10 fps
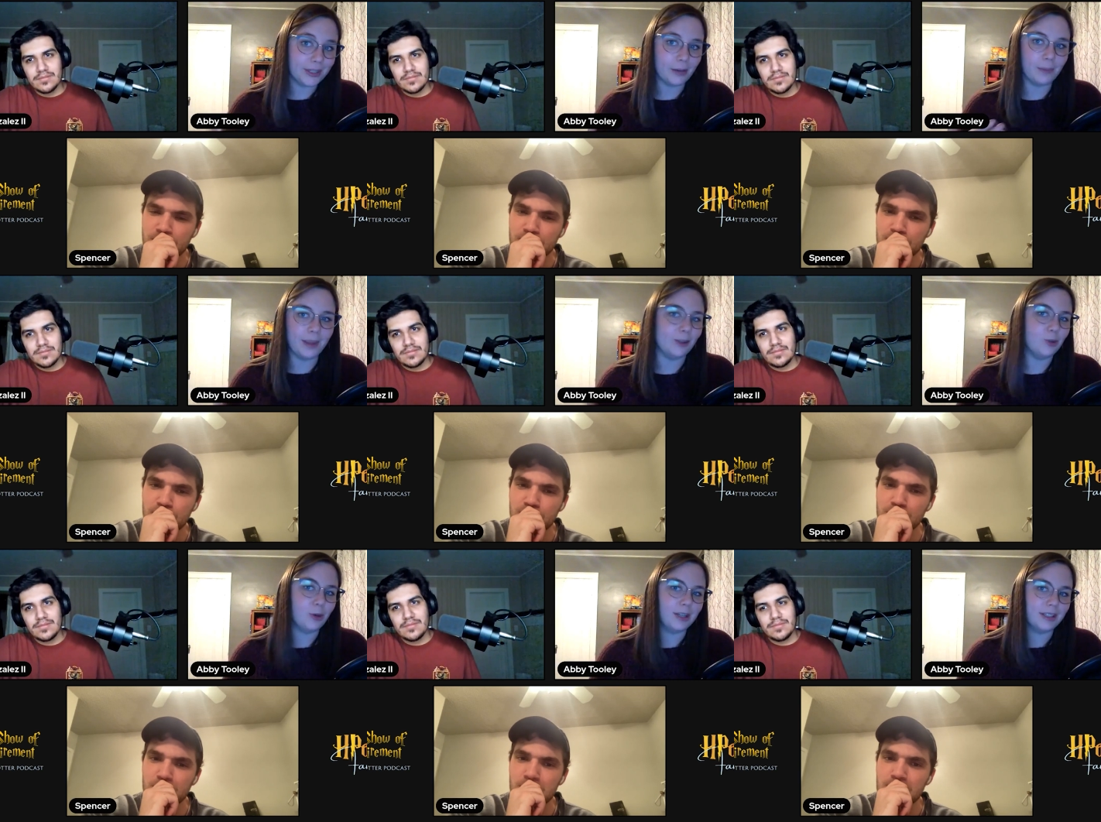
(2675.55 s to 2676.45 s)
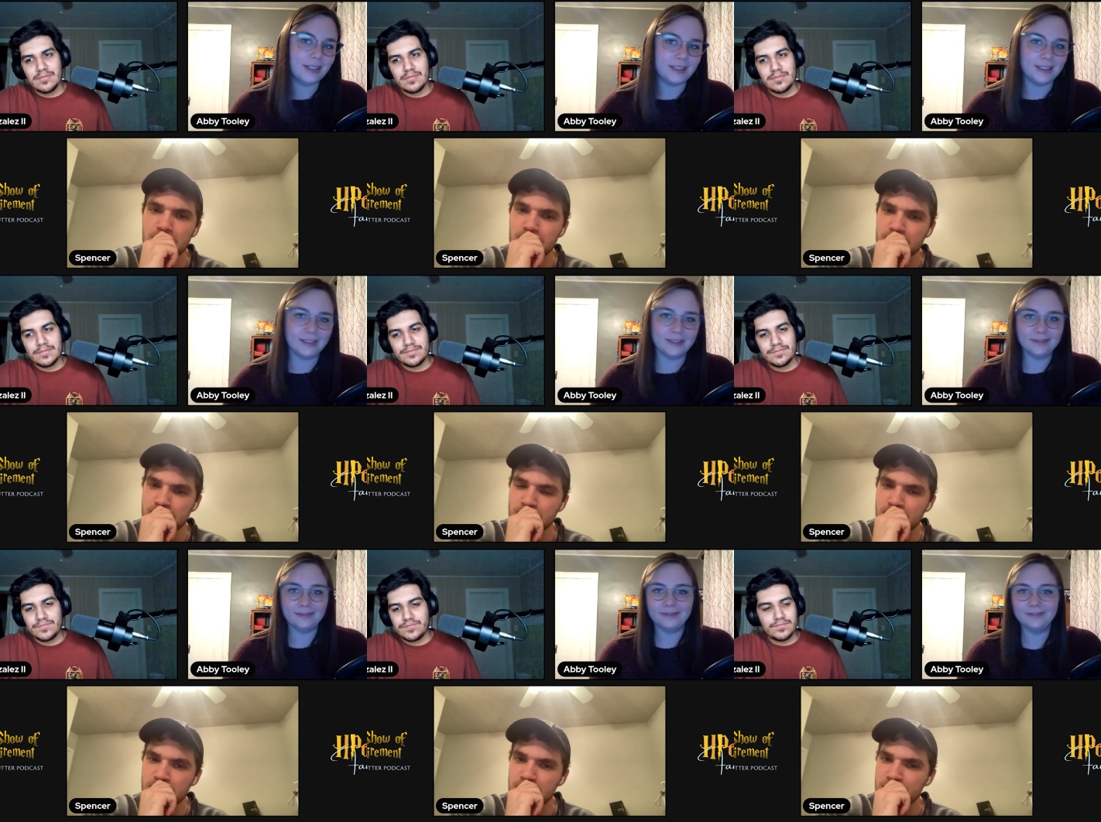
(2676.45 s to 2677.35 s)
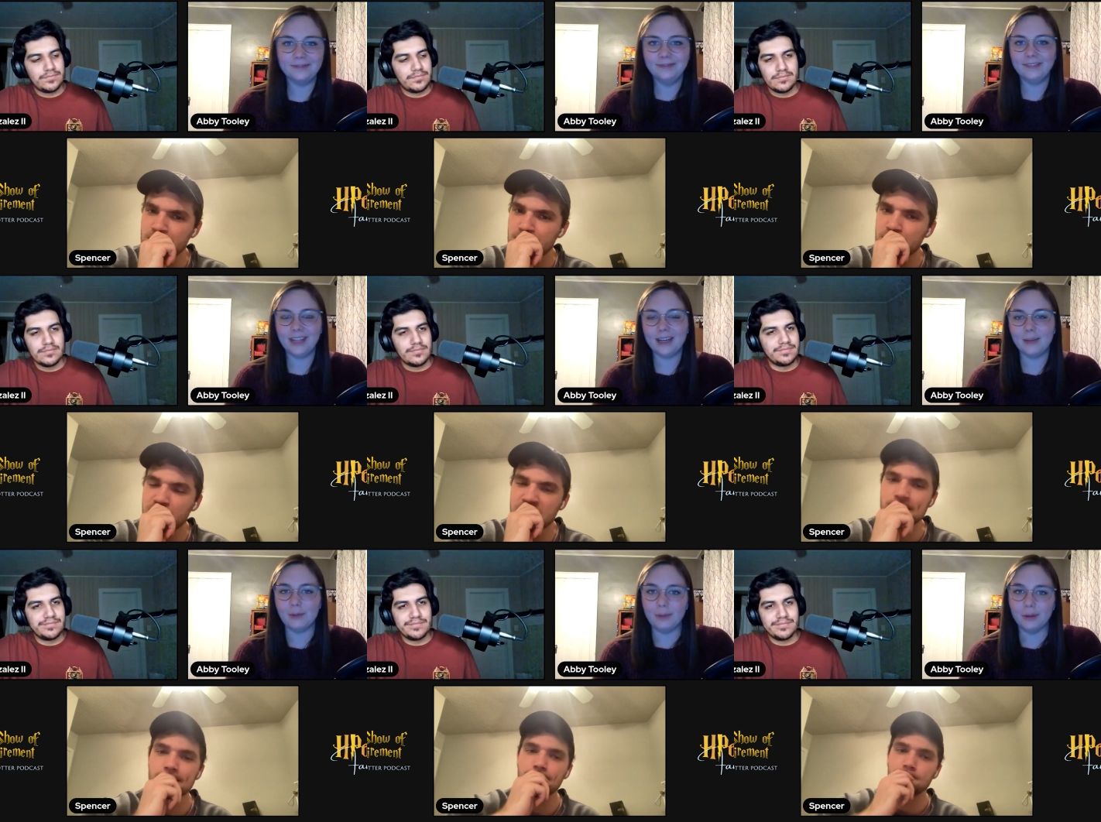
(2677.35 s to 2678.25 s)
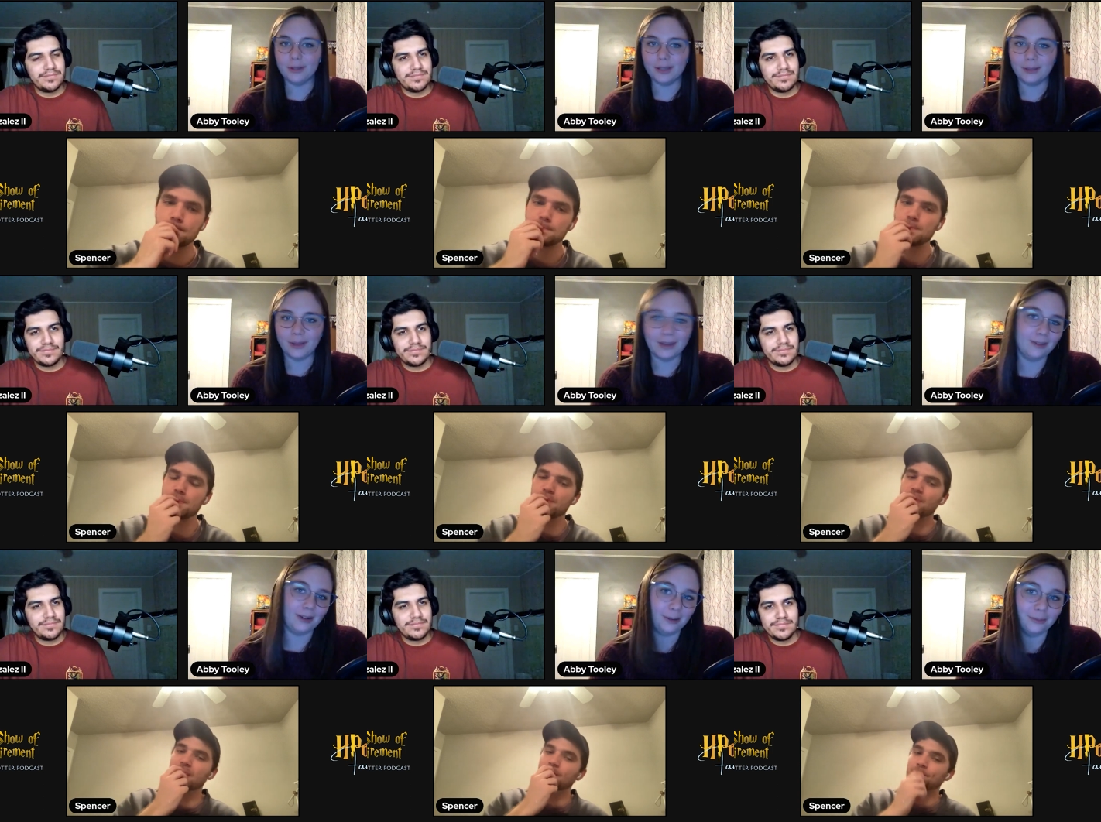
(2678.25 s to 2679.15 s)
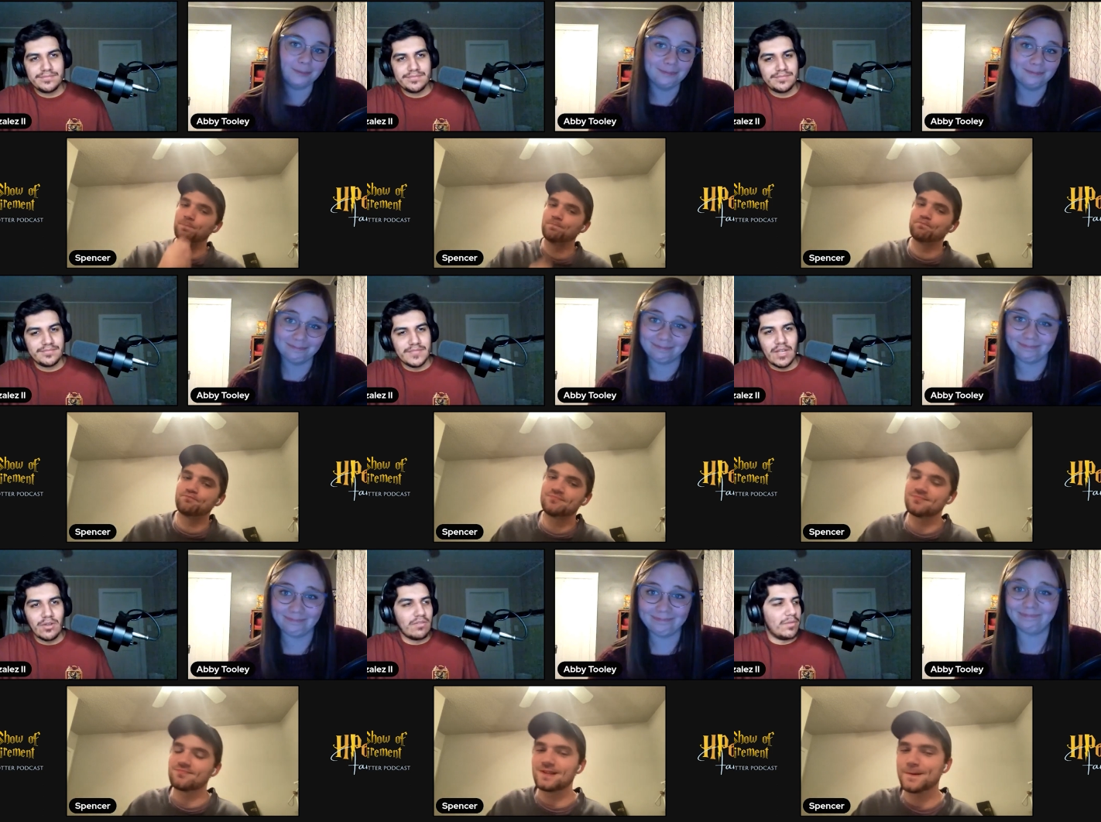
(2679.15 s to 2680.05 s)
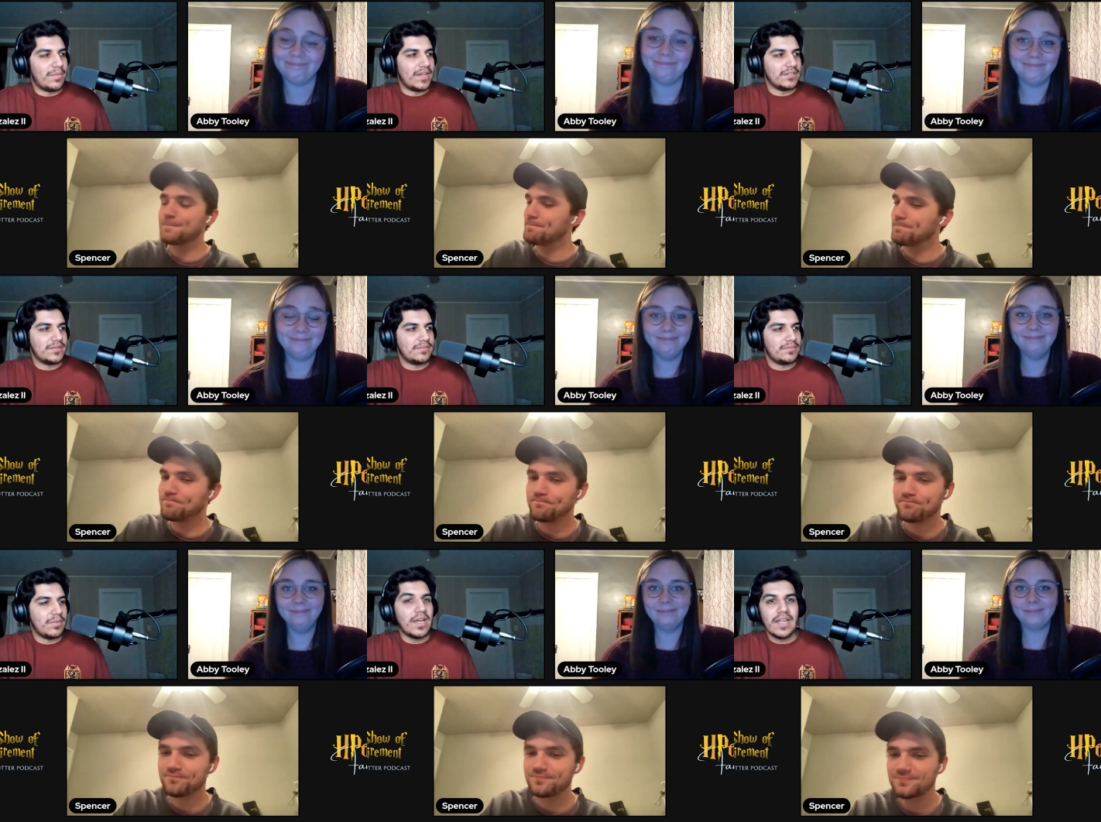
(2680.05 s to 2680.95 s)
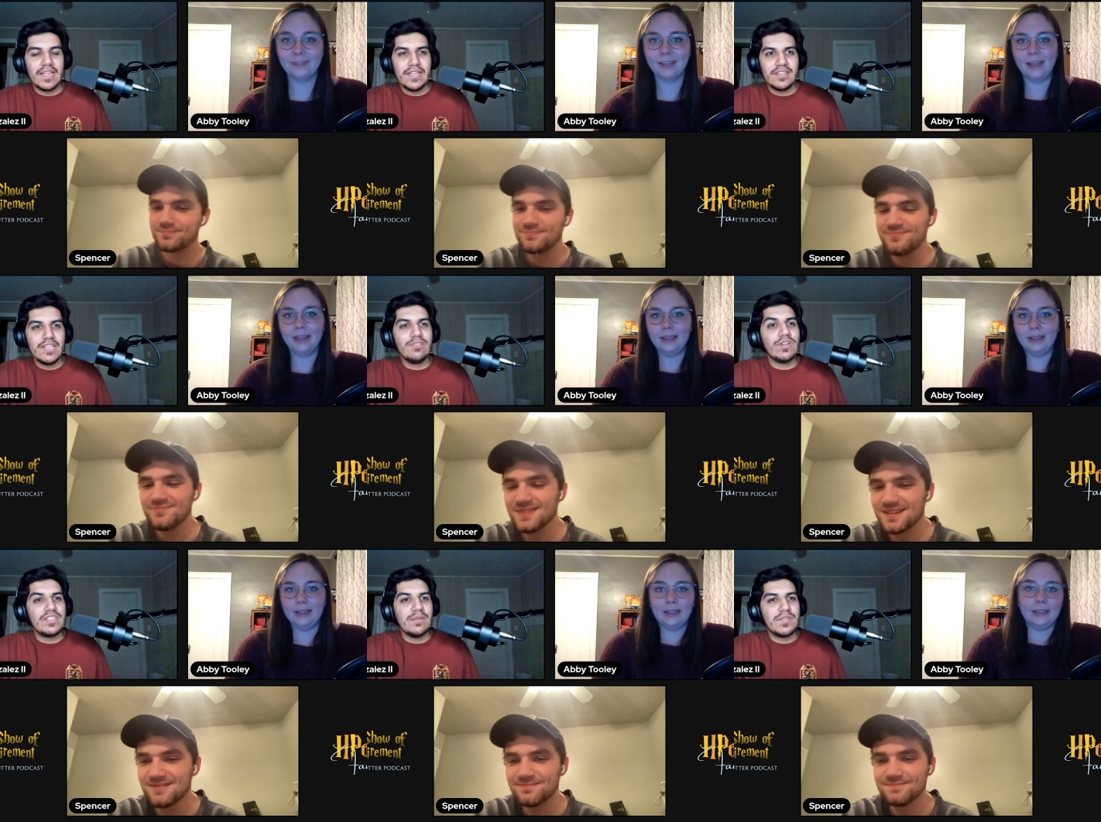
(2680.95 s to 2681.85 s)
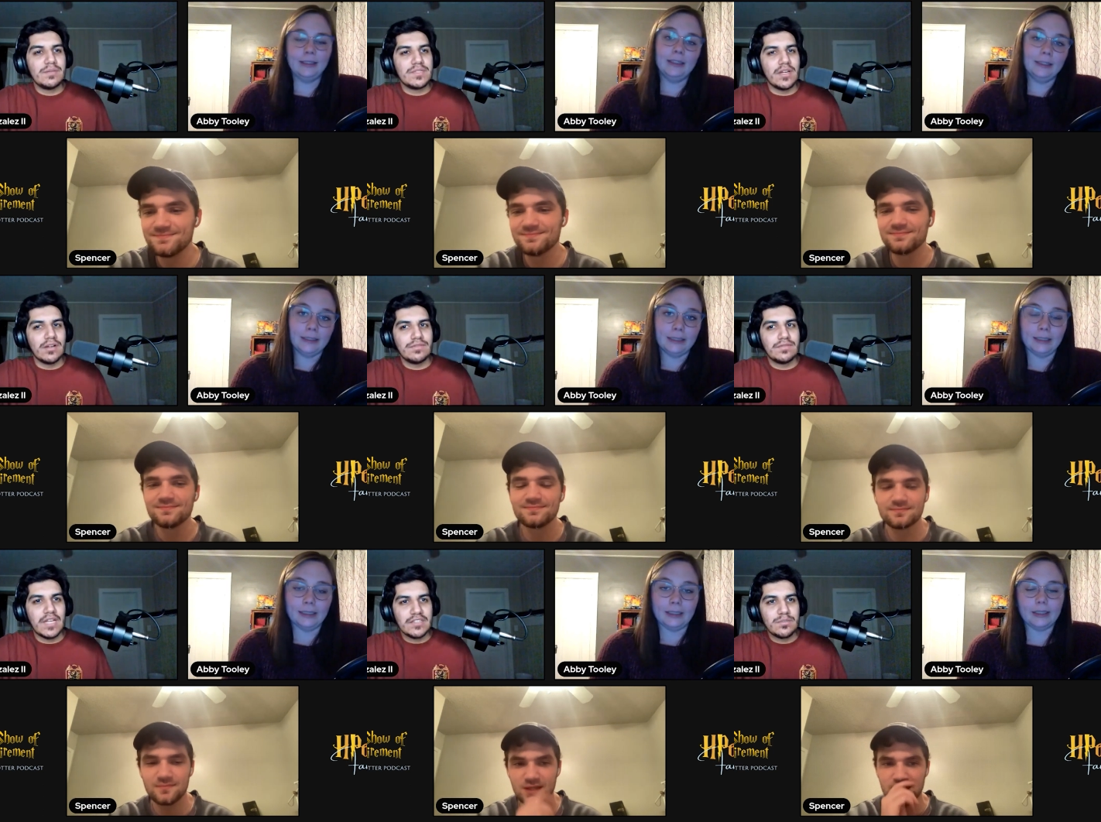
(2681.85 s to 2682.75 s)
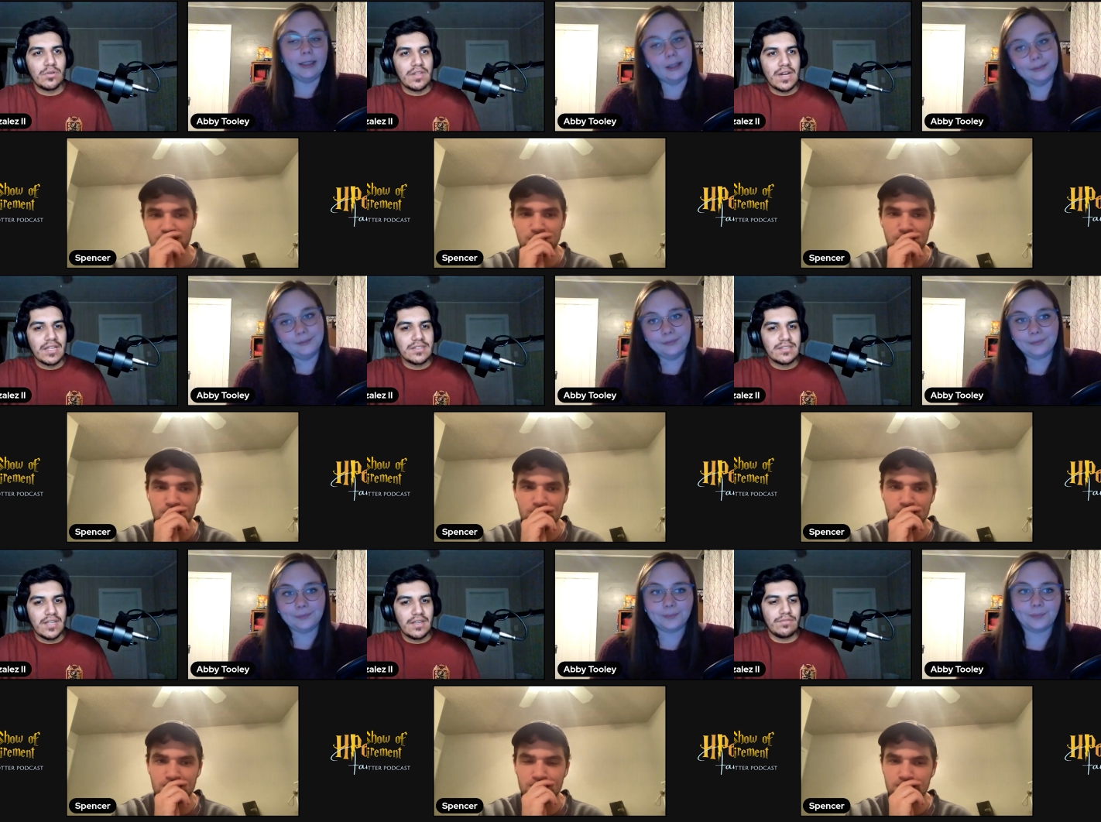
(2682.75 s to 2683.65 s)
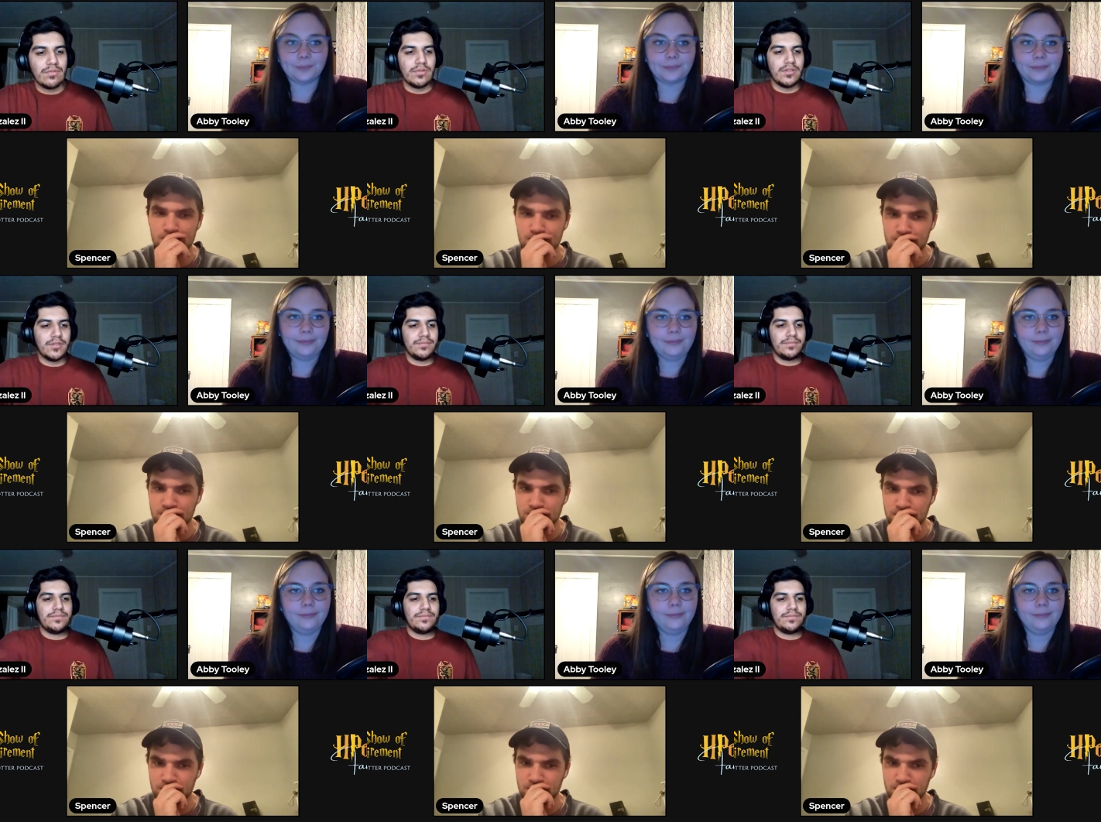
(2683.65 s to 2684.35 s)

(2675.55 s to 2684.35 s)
Speaker 1: up. That trust had to be built up. I don't know.
Speaker 2: I don't give him a pass, but he he redeemed himself. That's more yeah. than I can say for